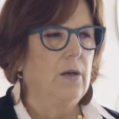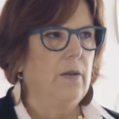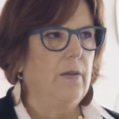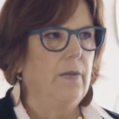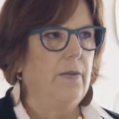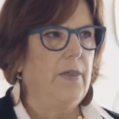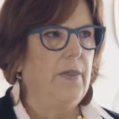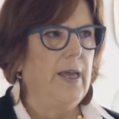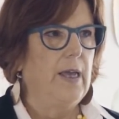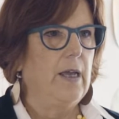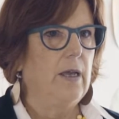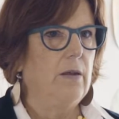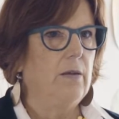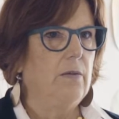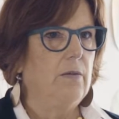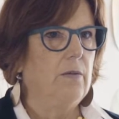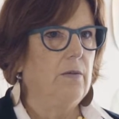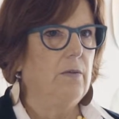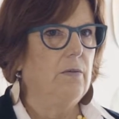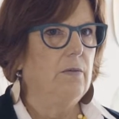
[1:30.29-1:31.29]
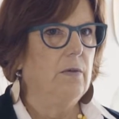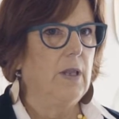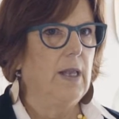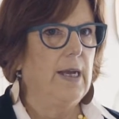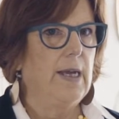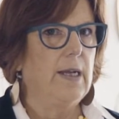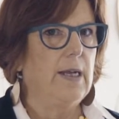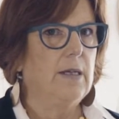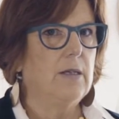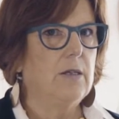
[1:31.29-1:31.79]
they
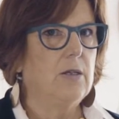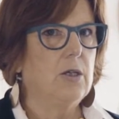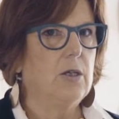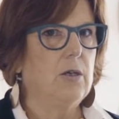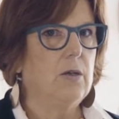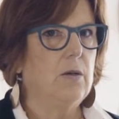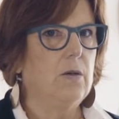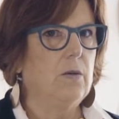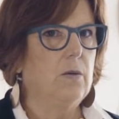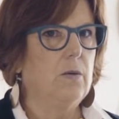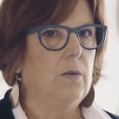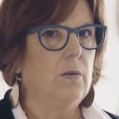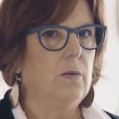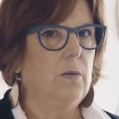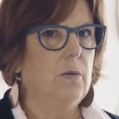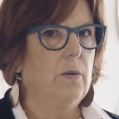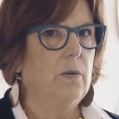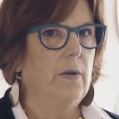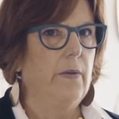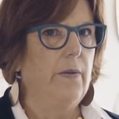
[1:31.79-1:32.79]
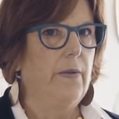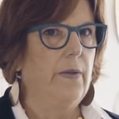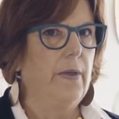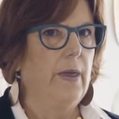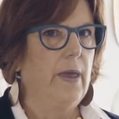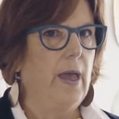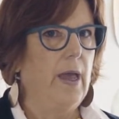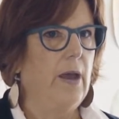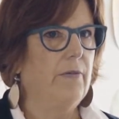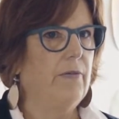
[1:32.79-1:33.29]
related to
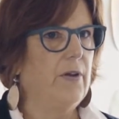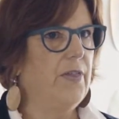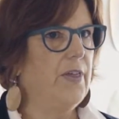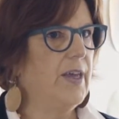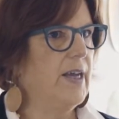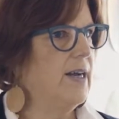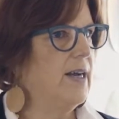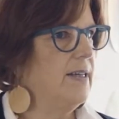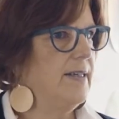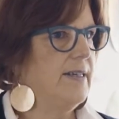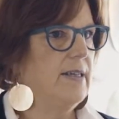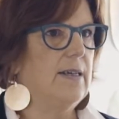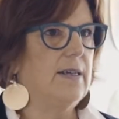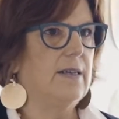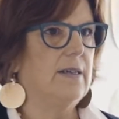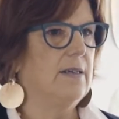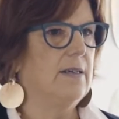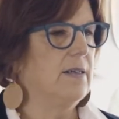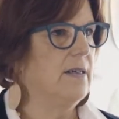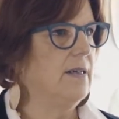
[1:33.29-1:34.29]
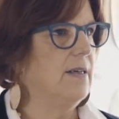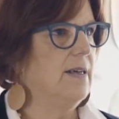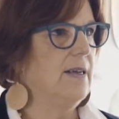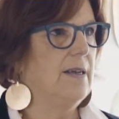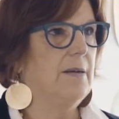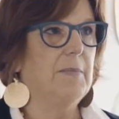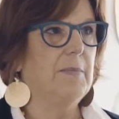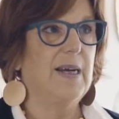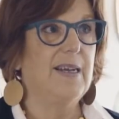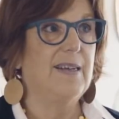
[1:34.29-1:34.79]
everything I did
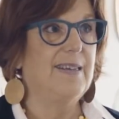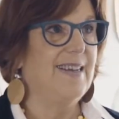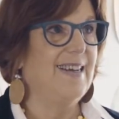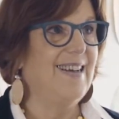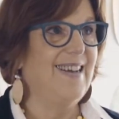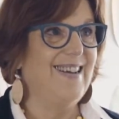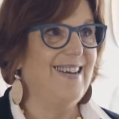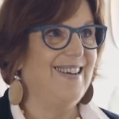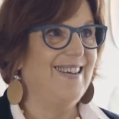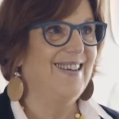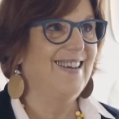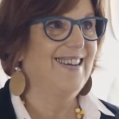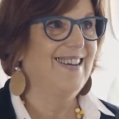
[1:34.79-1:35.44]
in my day,